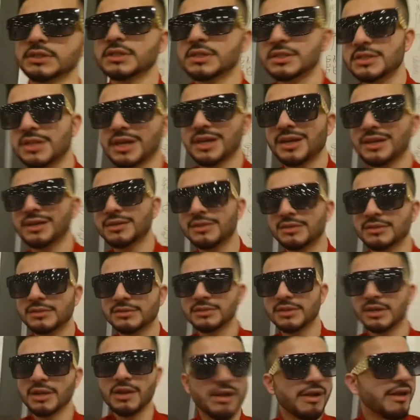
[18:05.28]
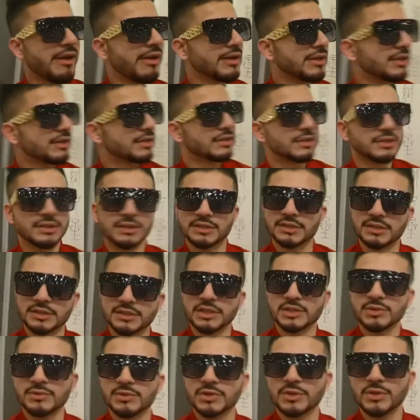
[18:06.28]
does it say?
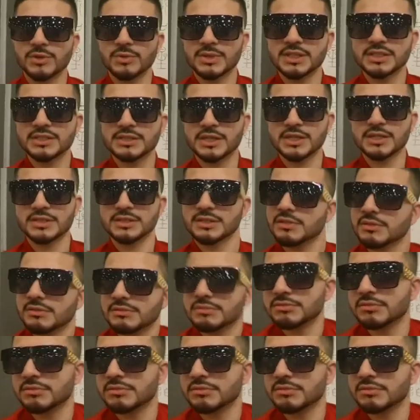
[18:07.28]
Does anyone know what he says?